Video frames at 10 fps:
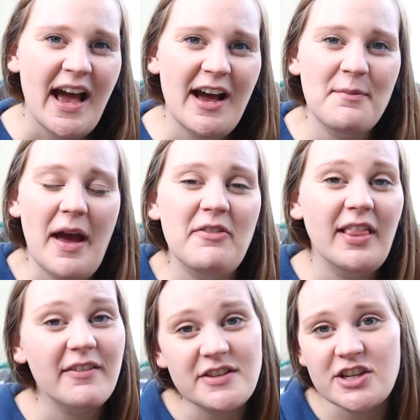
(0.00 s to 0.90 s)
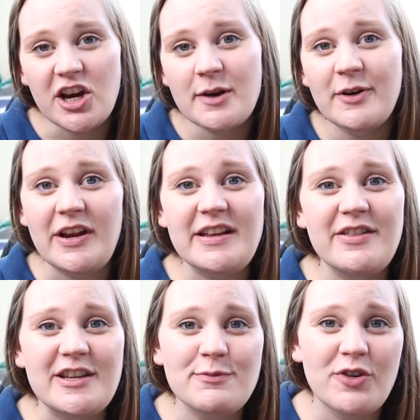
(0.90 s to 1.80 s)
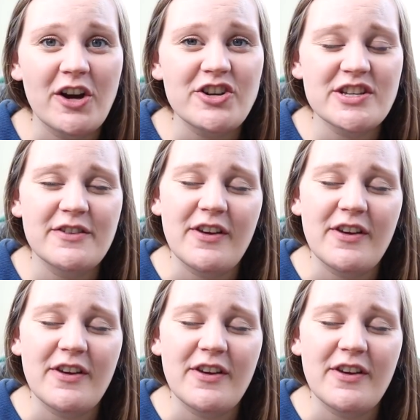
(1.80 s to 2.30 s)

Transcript: I would love to talk about any of these projects.